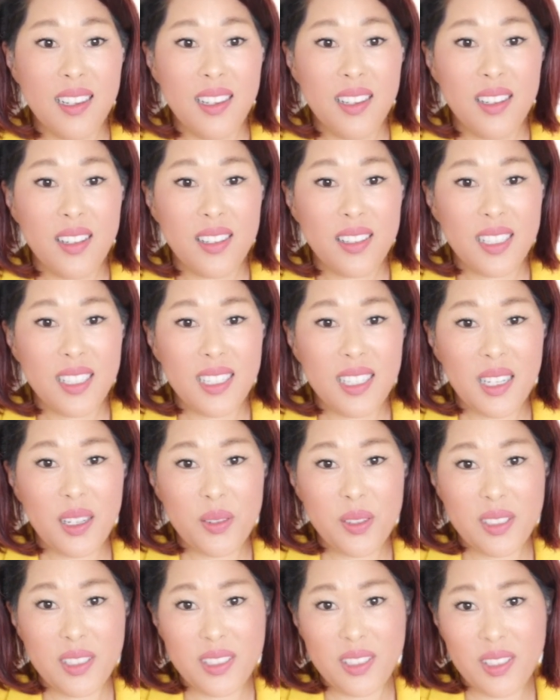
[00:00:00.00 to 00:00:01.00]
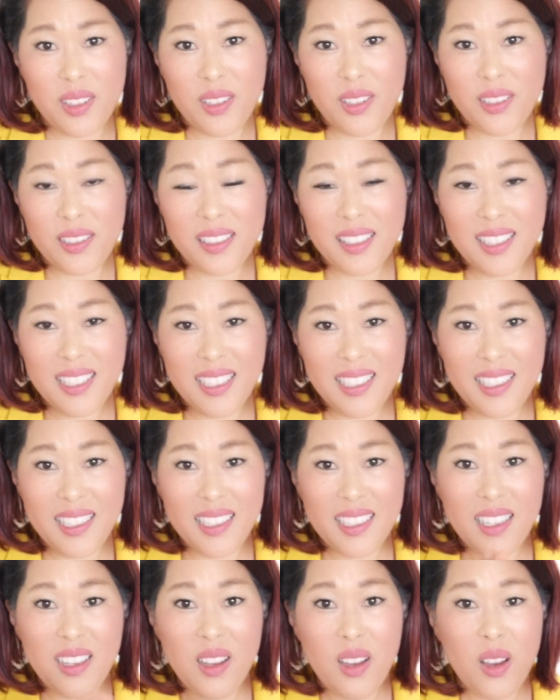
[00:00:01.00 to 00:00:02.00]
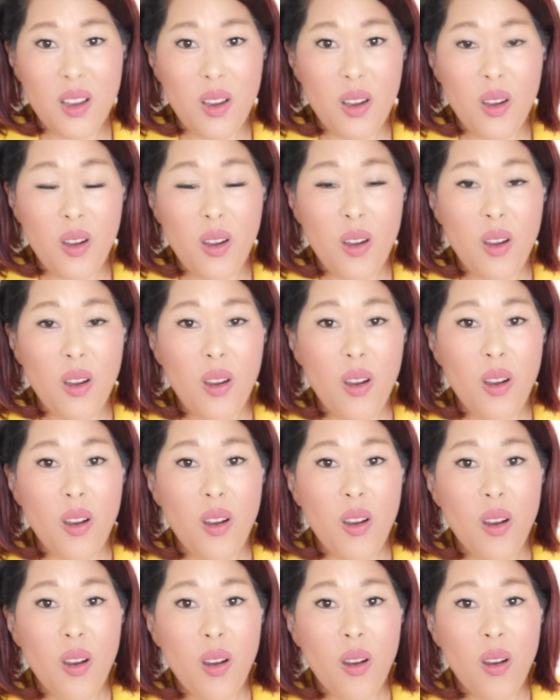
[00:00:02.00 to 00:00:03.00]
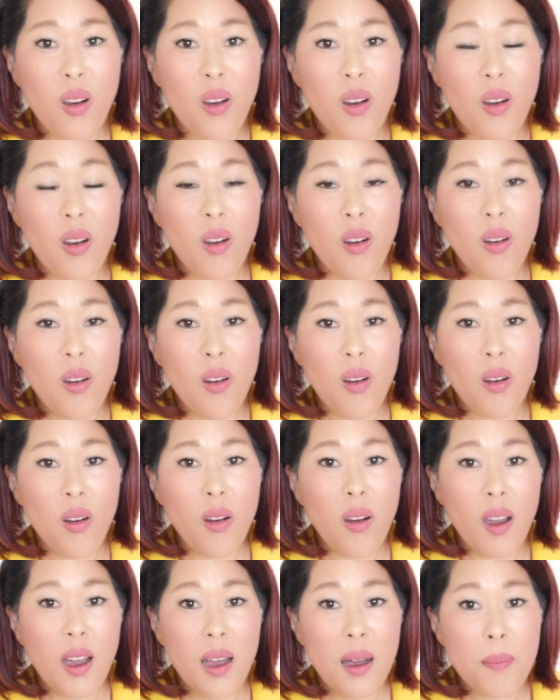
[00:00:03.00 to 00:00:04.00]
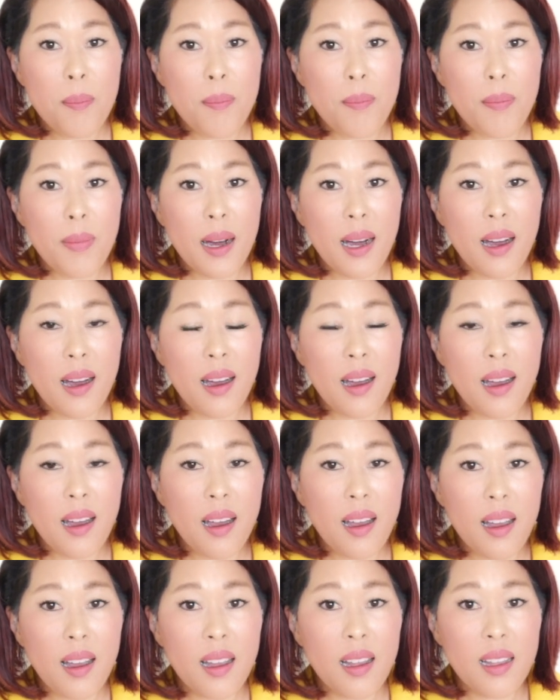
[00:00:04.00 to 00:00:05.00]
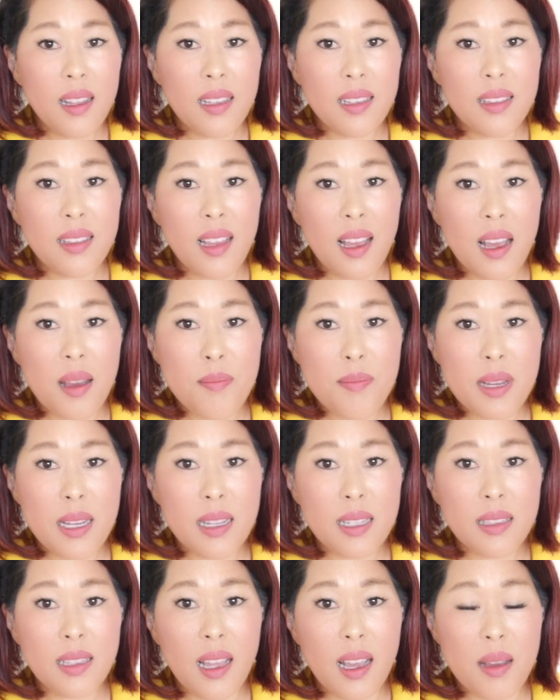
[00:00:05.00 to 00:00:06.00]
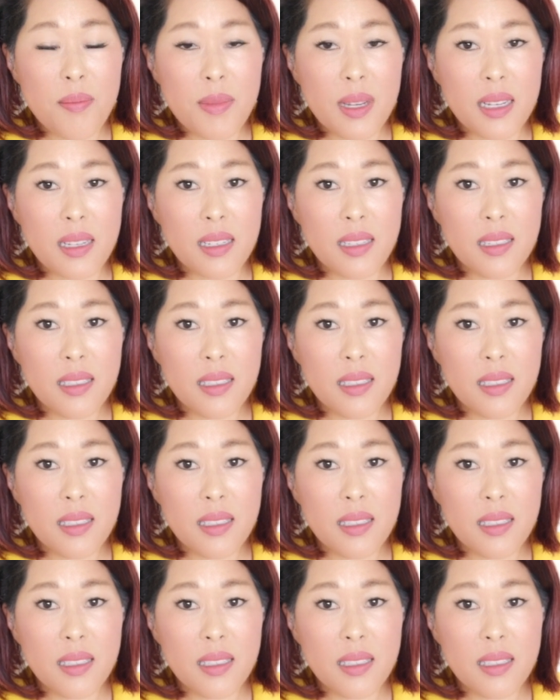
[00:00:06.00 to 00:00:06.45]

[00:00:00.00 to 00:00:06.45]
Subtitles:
Okay, now we're gonna do the whole thing. Ho'o ma lama lama